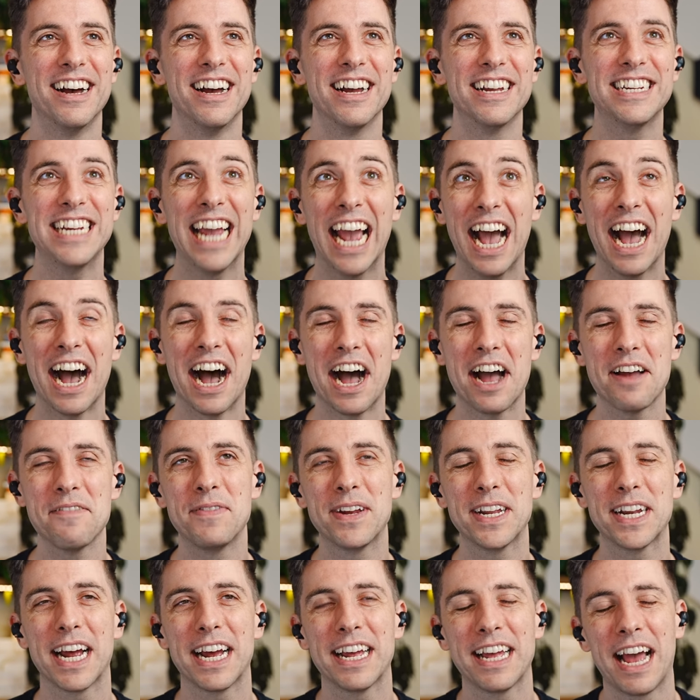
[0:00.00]
Yeah, I
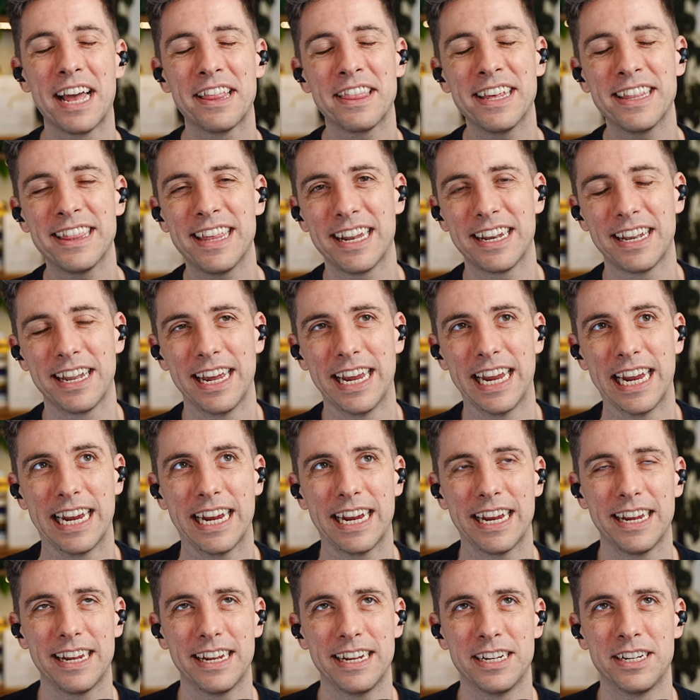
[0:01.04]
mean, I, I think that
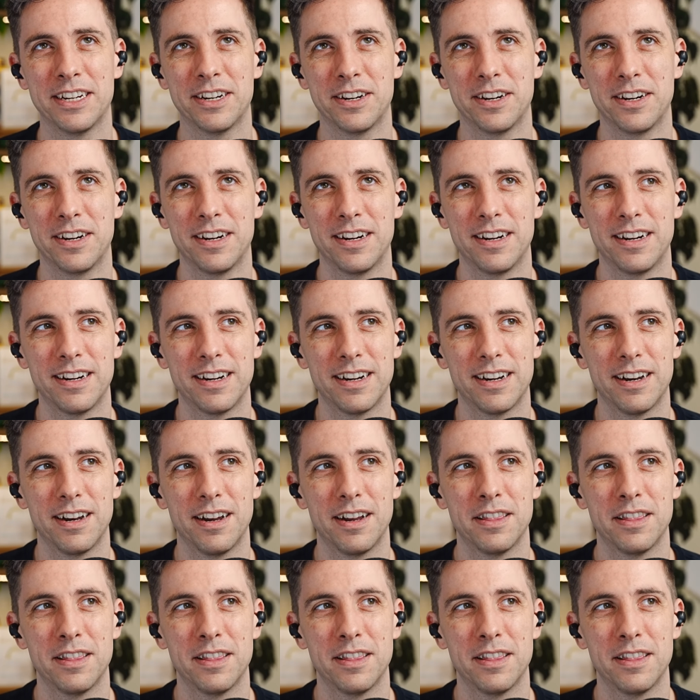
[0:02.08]
like you're